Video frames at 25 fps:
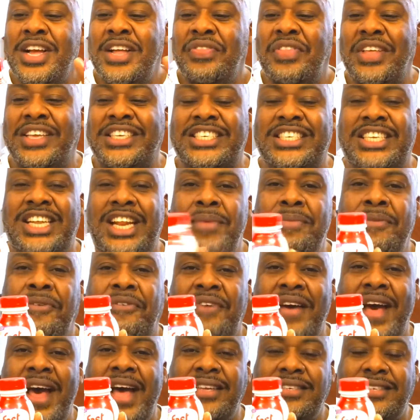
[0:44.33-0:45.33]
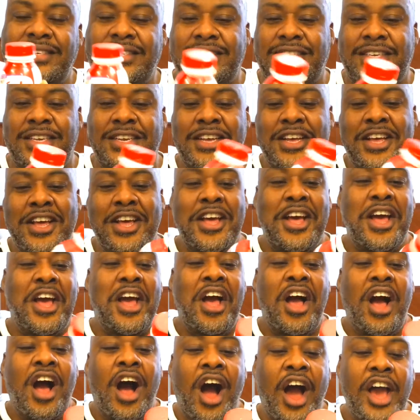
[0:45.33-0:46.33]
the Slim Fast
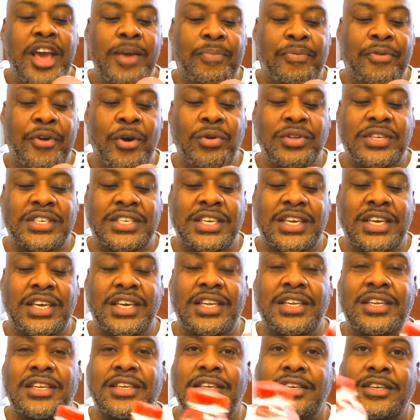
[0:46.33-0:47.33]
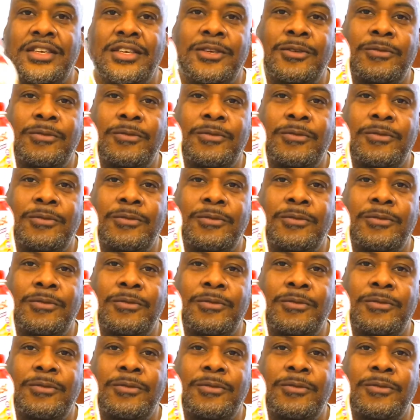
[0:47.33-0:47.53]
High Protein